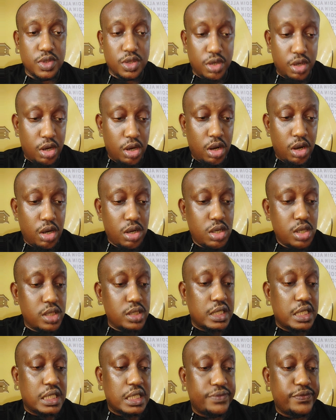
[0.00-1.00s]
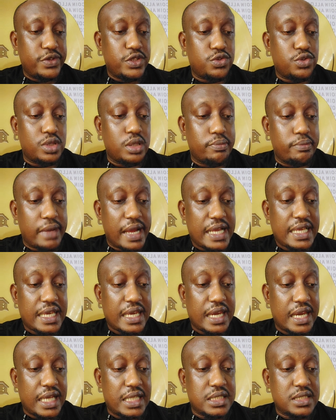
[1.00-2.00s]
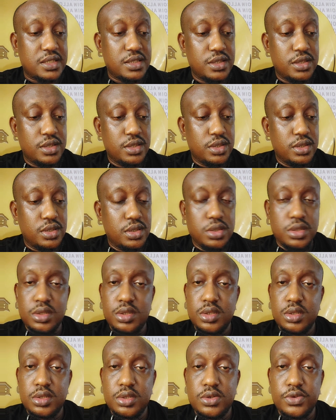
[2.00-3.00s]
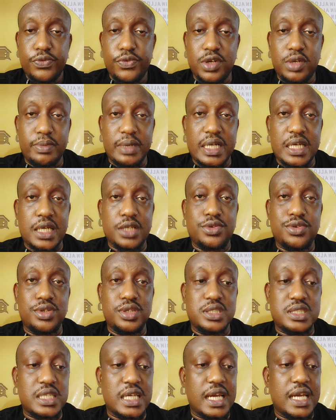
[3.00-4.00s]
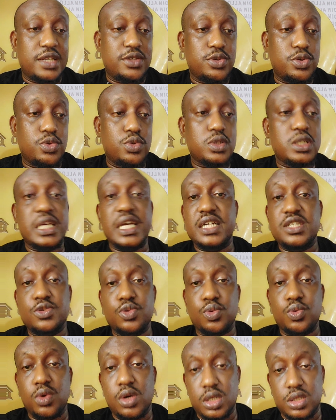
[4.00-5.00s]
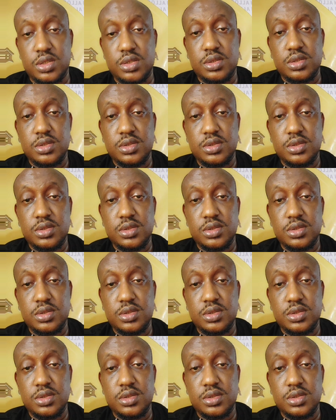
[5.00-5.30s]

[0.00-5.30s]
Or they leave it to the market for the market to decide who gets what.